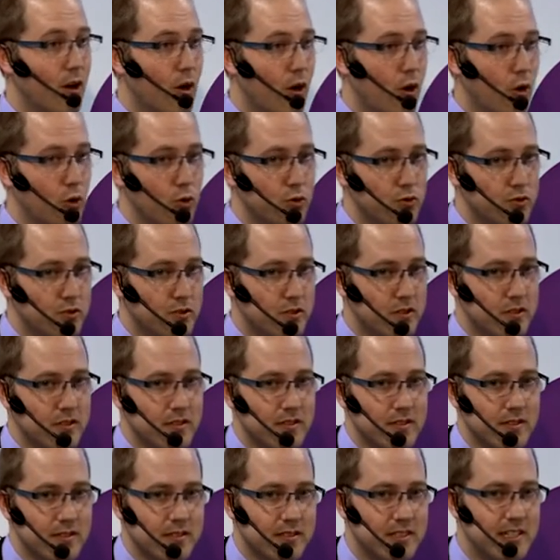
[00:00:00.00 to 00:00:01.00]
over
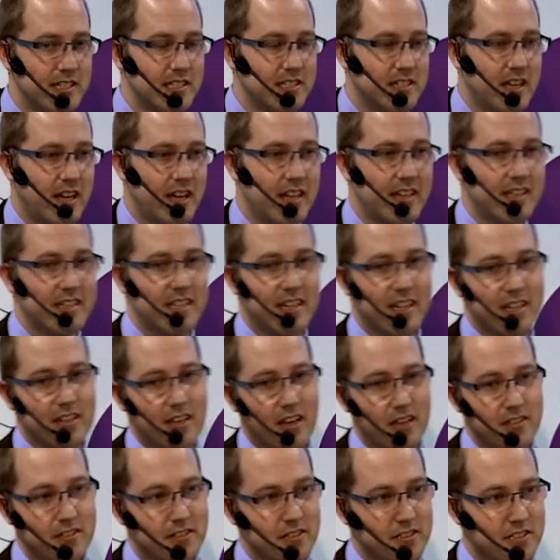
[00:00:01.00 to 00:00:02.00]
design and
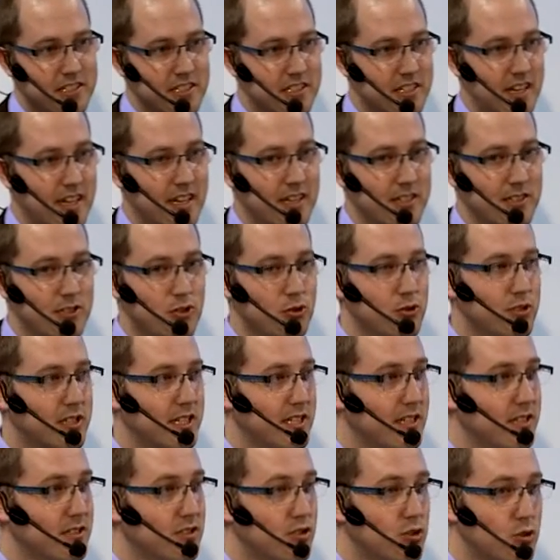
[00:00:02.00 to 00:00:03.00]
under design,
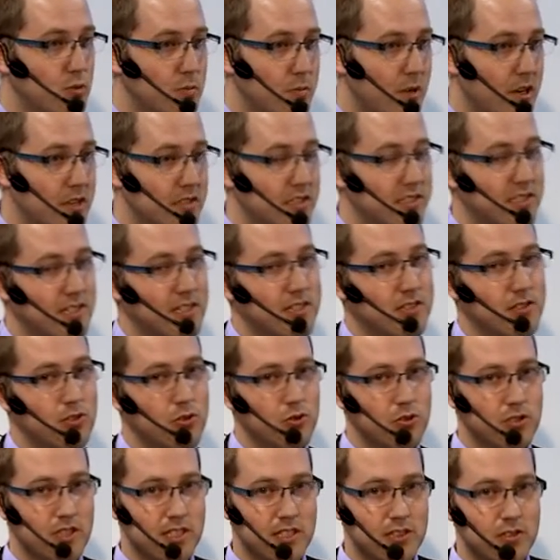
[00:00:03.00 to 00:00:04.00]
using too much and
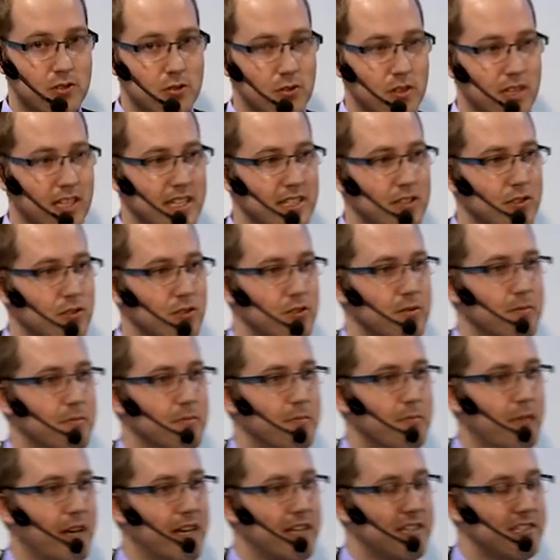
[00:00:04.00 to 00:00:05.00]
using too little
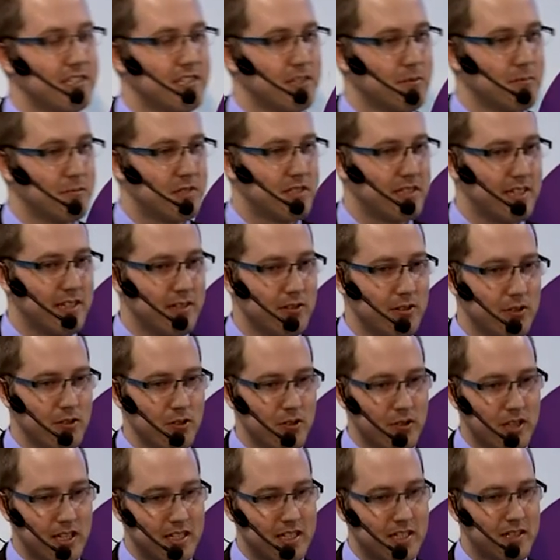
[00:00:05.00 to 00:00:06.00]
packaging
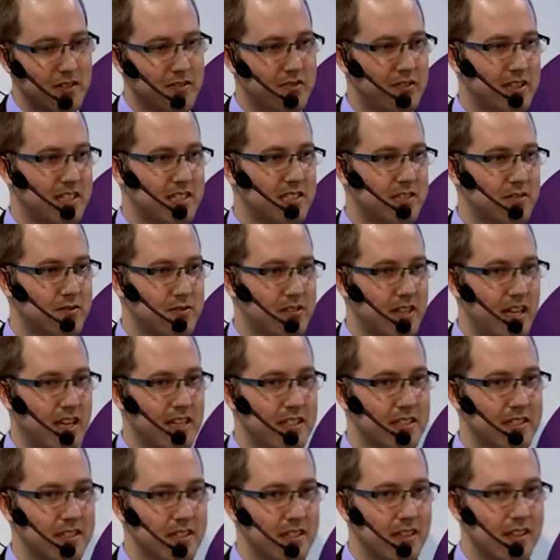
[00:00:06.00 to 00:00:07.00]
material and the effects of
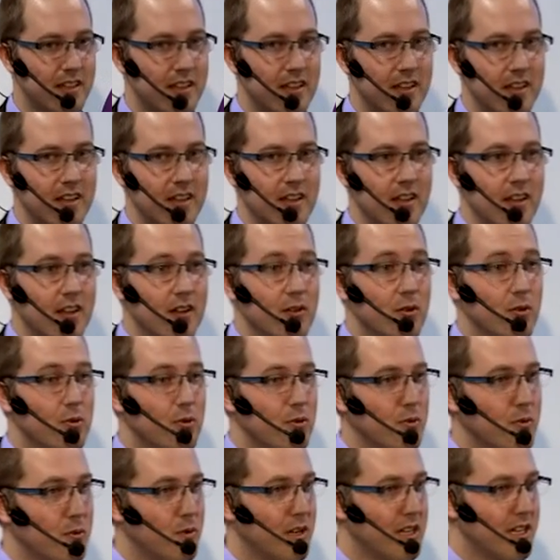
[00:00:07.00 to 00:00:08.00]
that,
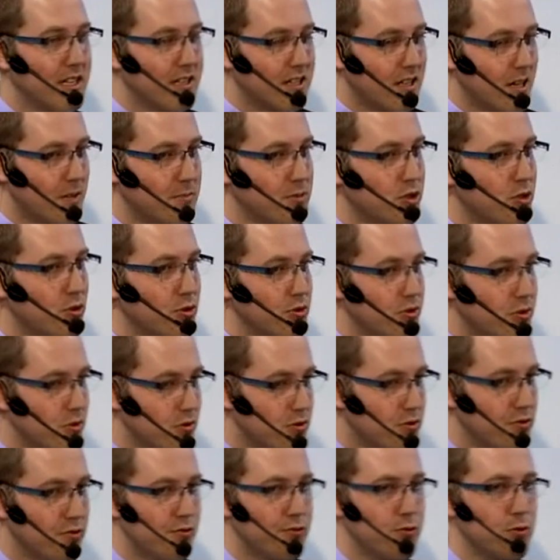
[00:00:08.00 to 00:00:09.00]
when it comes also
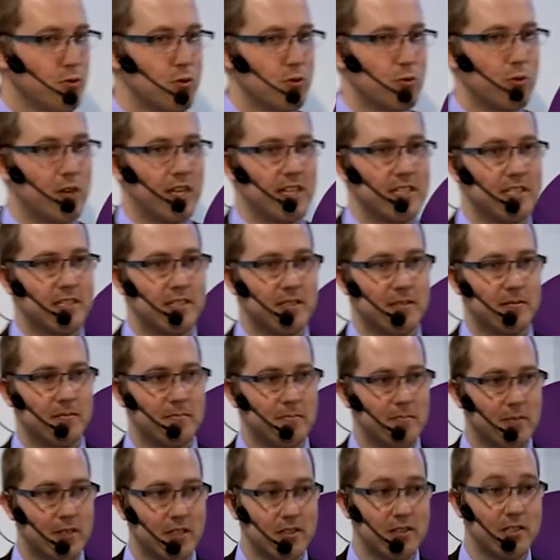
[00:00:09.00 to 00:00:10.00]
to food waste.
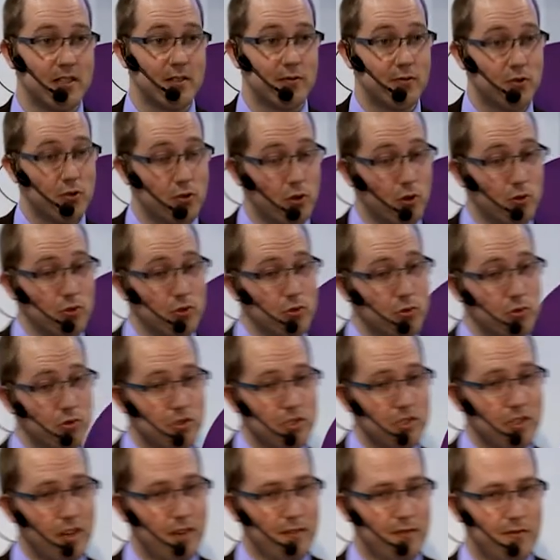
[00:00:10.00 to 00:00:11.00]
Because if you don't use
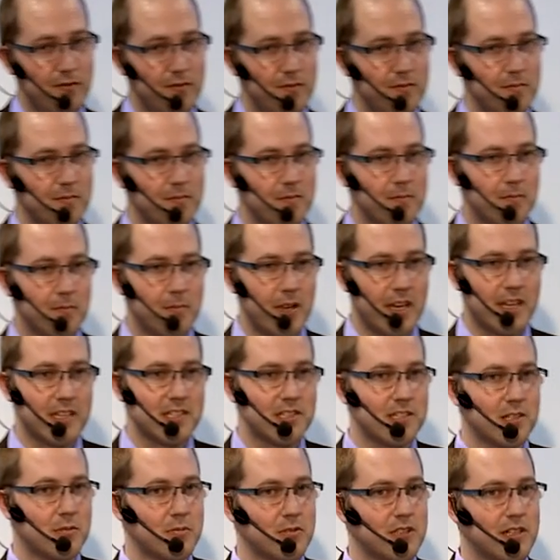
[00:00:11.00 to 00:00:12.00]
enough
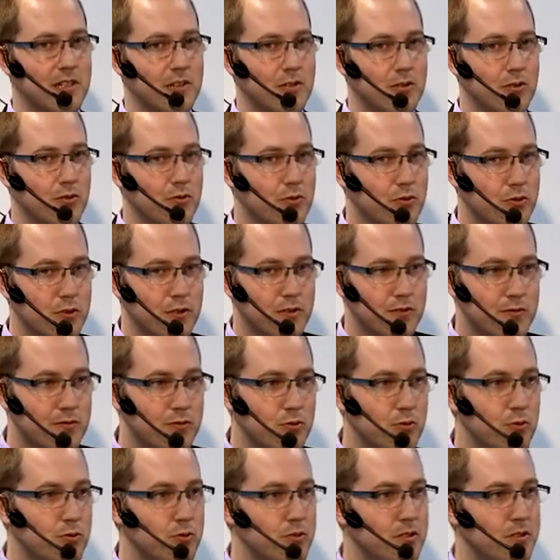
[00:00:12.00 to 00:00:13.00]
packaging material for your
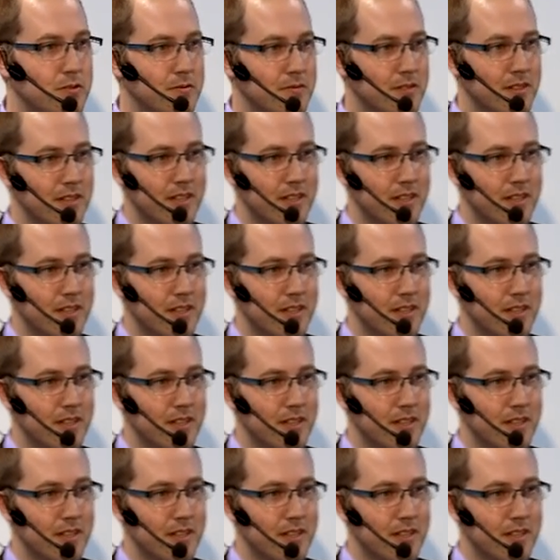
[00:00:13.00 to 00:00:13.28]
food,